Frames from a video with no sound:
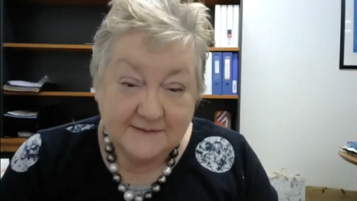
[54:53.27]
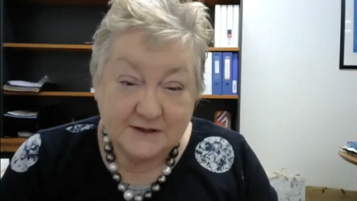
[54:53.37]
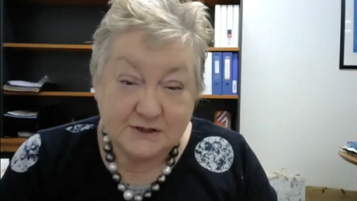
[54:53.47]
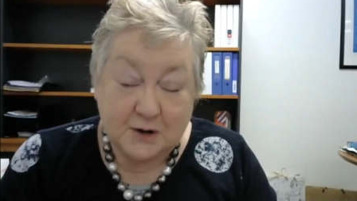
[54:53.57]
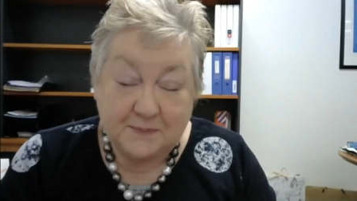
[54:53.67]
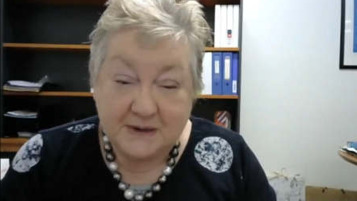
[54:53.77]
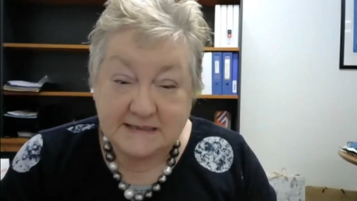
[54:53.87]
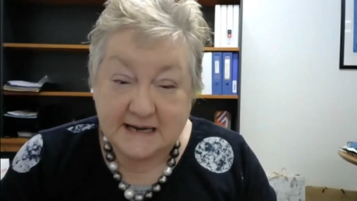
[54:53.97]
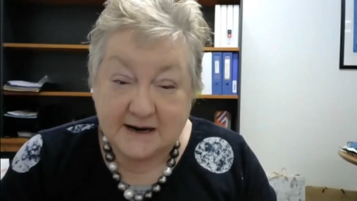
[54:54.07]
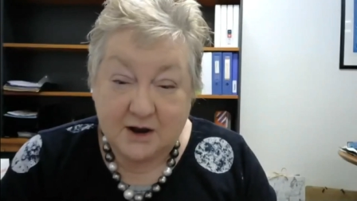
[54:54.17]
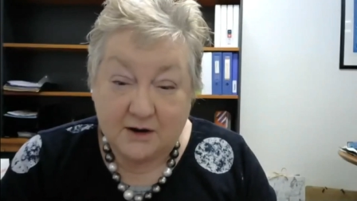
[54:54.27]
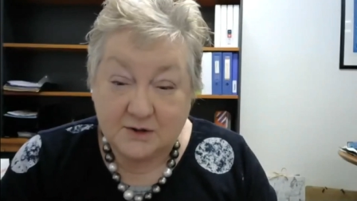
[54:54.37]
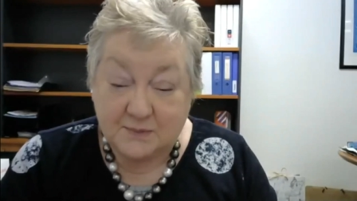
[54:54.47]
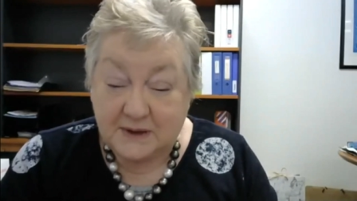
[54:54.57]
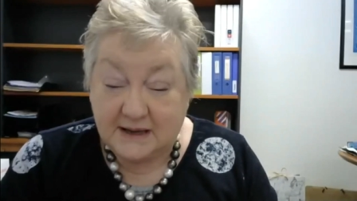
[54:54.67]
The topics are going
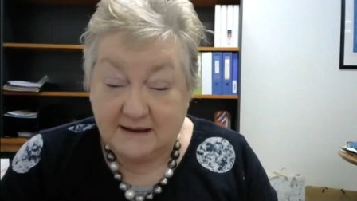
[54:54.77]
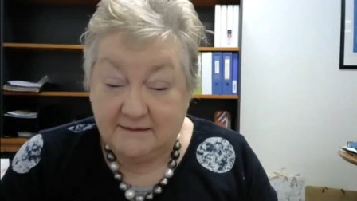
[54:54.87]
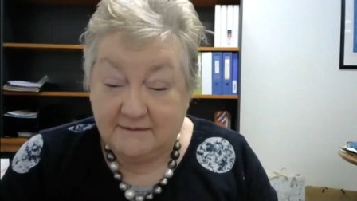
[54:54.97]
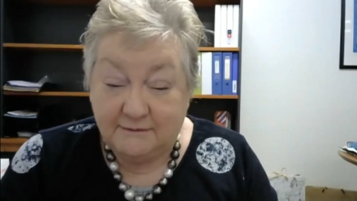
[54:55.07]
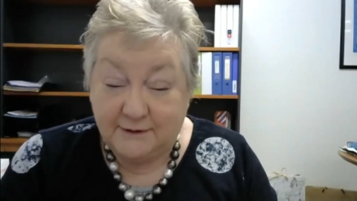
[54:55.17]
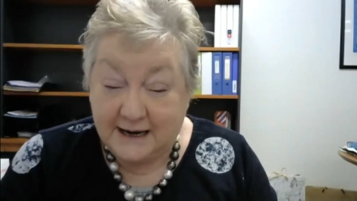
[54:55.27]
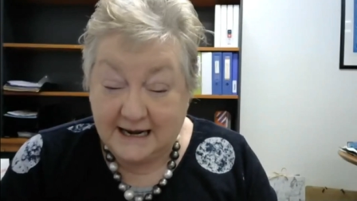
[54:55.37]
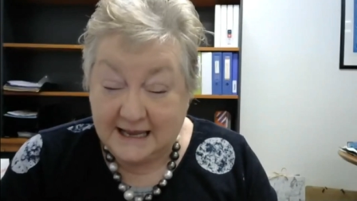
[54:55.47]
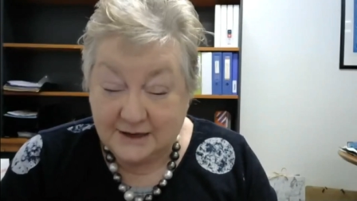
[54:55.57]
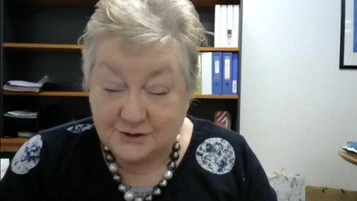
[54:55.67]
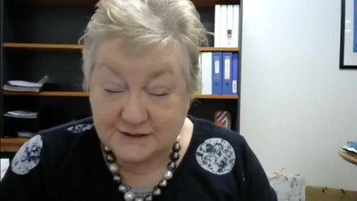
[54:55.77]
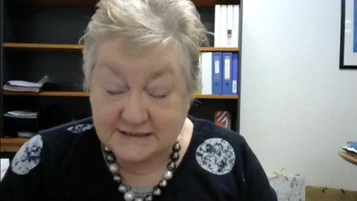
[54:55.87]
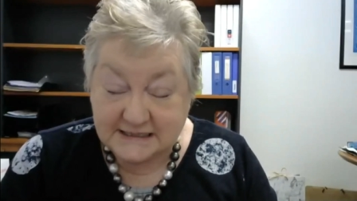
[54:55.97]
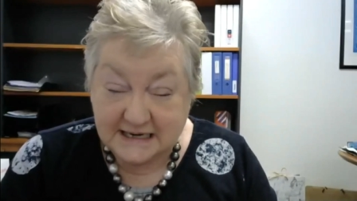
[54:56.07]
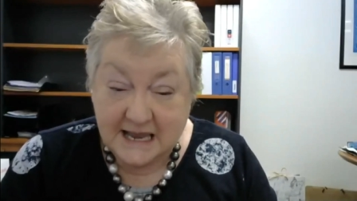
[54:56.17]
to be really
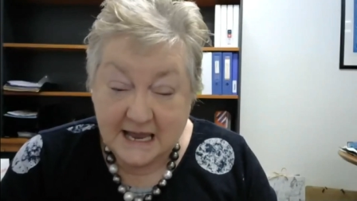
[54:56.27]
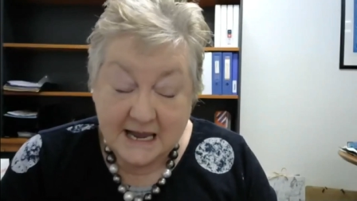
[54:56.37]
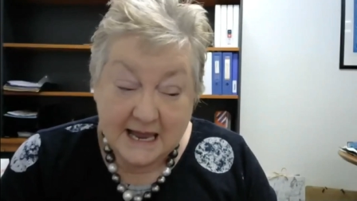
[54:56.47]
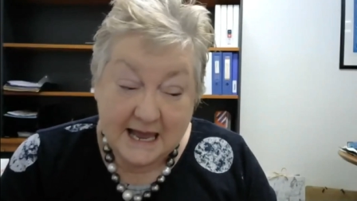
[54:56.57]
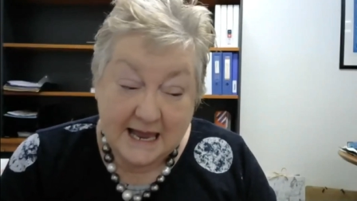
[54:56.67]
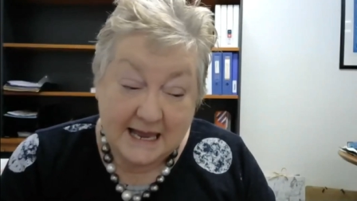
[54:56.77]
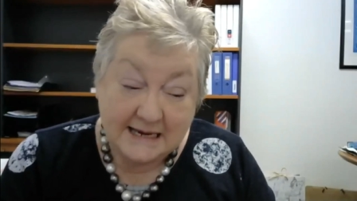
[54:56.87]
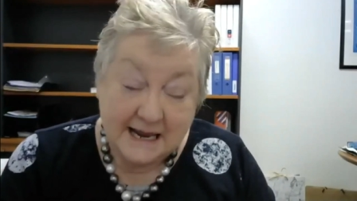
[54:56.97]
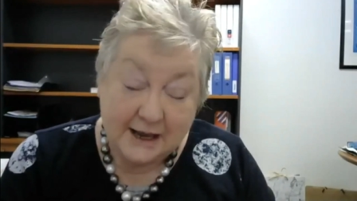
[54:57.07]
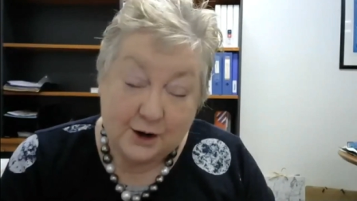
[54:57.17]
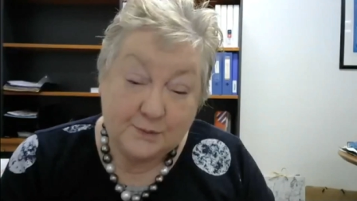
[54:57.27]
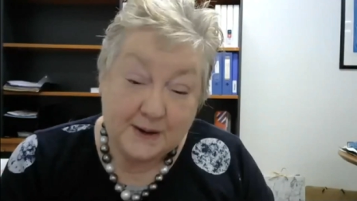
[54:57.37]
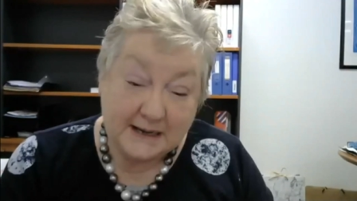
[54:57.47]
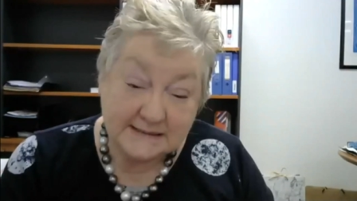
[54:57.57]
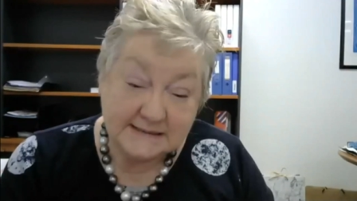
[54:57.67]
interesting and help
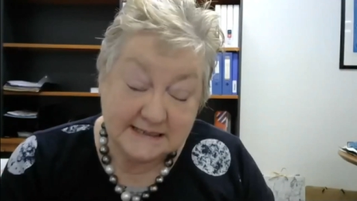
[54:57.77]
us.